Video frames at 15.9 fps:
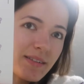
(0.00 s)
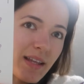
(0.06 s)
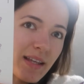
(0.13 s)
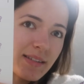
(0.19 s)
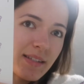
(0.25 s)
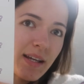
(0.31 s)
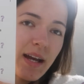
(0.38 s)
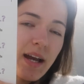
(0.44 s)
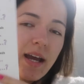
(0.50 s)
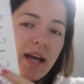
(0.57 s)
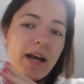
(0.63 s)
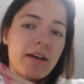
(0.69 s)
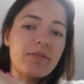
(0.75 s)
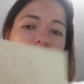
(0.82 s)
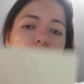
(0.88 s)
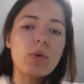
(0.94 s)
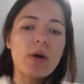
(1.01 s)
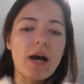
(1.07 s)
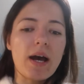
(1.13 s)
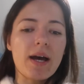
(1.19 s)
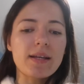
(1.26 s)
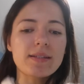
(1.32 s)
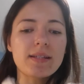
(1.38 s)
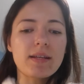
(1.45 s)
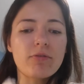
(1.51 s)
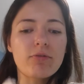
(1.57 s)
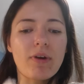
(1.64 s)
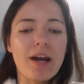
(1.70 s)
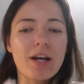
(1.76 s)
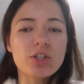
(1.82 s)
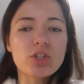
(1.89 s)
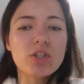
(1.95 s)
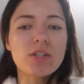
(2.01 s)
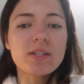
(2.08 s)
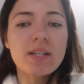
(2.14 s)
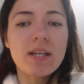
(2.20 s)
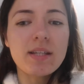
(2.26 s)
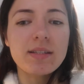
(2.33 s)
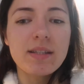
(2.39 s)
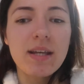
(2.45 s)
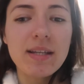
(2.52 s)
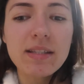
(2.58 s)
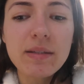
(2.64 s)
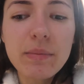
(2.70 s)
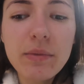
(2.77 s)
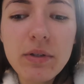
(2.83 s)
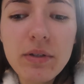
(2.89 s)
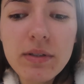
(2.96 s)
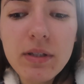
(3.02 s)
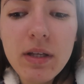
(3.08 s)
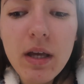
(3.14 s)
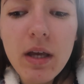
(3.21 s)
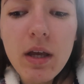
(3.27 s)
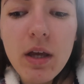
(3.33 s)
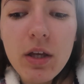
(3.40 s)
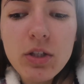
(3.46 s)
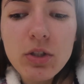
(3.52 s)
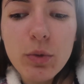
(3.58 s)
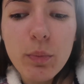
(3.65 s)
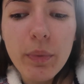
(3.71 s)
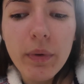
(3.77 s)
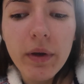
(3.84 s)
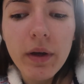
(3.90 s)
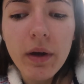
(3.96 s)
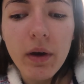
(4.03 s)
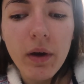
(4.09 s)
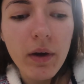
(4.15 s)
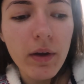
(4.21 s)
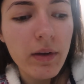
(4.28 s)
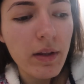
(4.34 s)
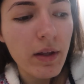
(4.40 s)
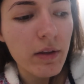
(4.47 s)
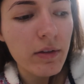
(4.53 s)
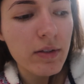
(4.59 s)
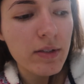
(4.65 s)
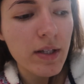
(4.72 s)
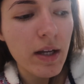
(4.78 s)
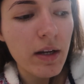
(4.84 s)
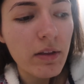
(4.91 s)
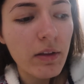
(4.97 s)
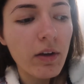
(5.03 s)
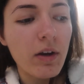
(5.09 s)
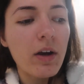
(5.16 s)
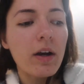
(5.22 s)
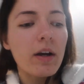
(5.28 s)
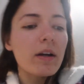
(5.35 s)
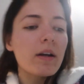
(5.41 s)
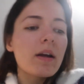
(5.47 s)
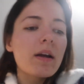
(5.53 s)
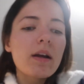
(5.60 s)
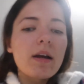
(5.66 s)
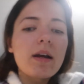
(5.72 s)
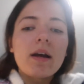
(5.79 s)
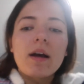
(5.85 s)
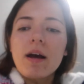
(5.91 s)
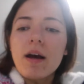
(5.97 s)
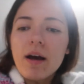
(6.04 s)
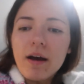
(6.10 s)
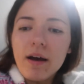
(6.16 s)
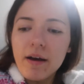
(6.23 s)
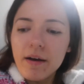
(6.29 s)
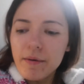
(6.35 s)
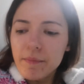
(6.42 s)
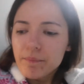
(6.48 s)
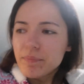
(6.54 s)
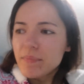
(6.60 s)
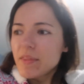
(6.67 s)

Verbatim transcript: that say I have who has fractions and decimals to put on the other side of the card. Um,